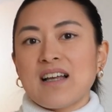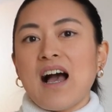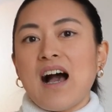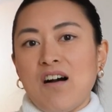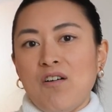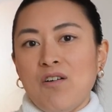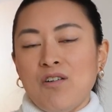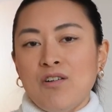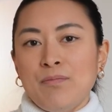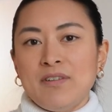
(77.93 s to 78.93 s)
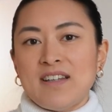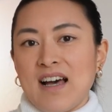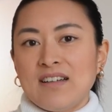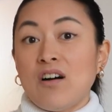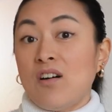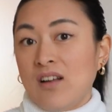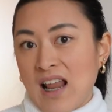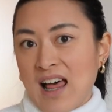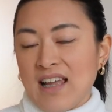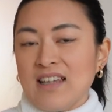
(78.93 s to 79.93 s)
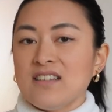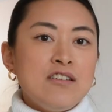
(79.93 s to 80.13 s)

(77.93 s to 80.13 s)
are all done online.